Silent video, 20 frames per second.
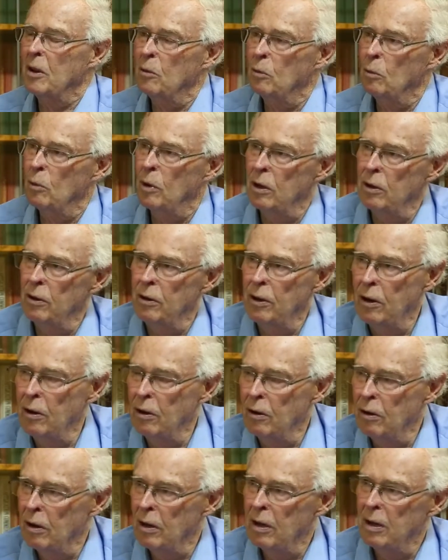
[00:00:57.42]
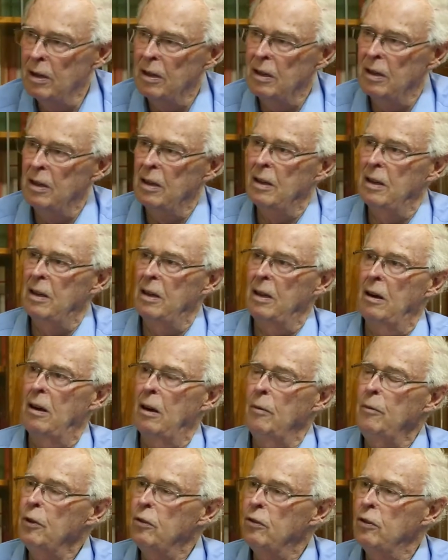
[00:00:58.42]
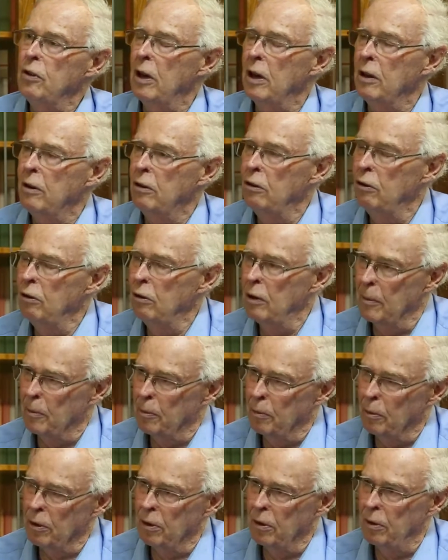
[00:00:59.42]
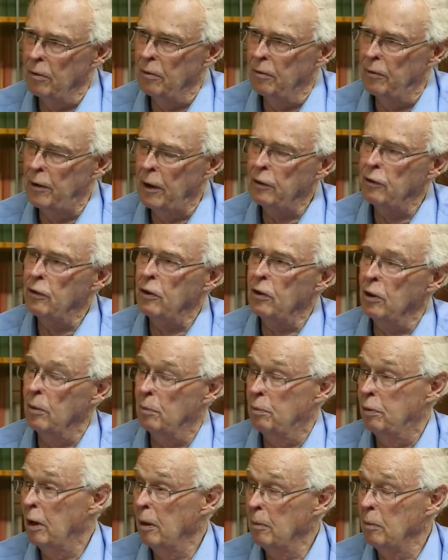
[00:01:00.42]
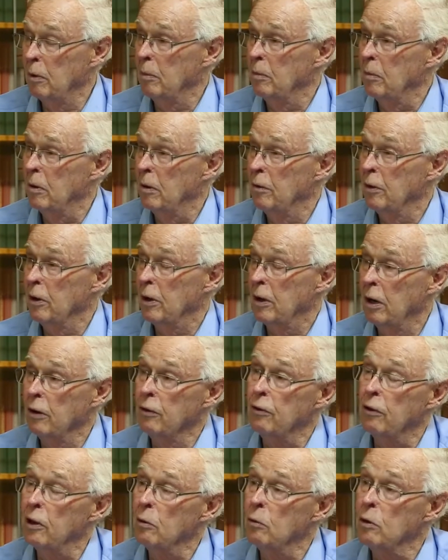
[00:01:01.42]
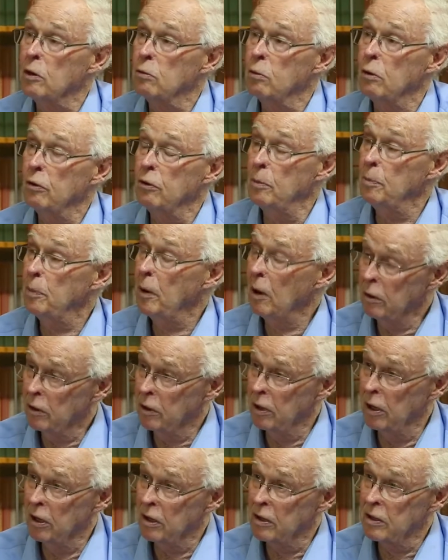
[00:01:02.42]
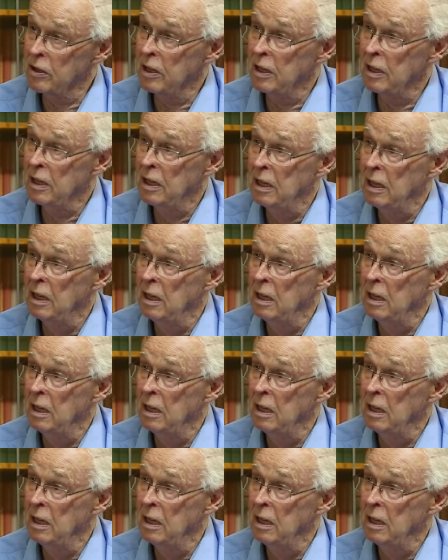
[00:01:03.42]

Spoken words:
Well, you know, obviously I grew up with facing the problem of the country, which was apartheid. Mm-hmm.